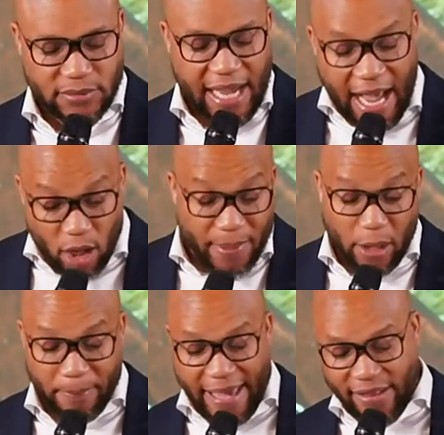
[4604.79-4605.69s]
How
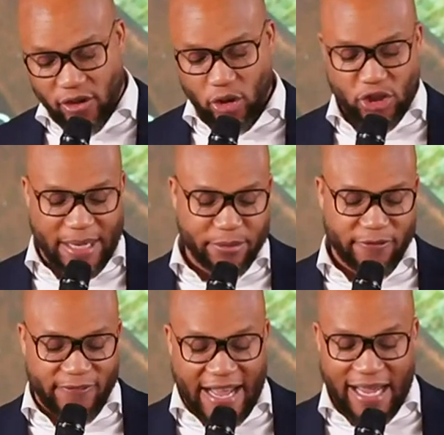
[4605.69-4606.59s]
about Matthew chapter
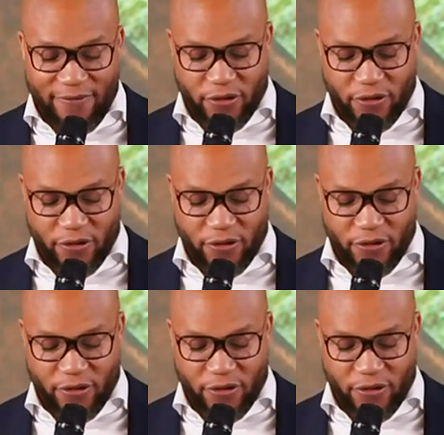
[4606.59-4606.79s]
5,